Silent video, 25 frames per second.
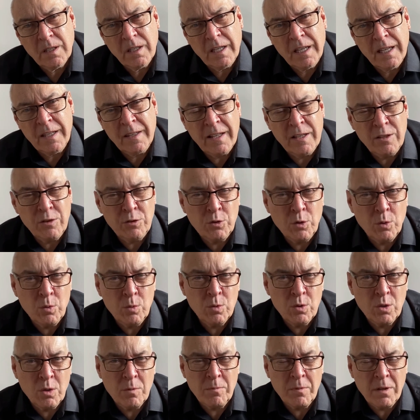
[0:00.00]
It then
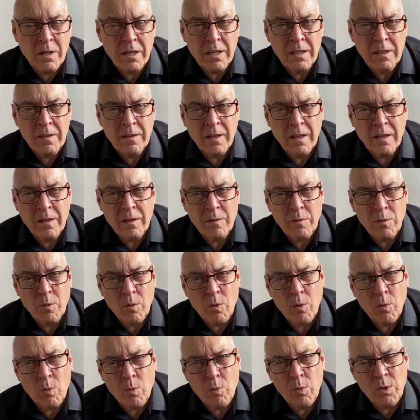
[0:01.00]
dawned on me that
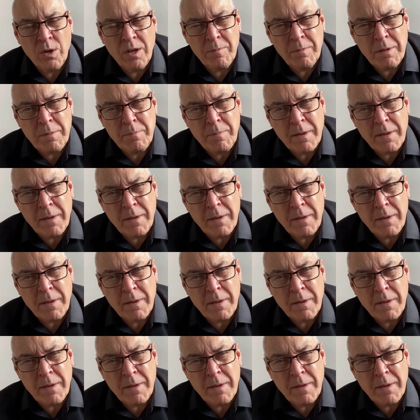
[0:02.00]
wouldn't it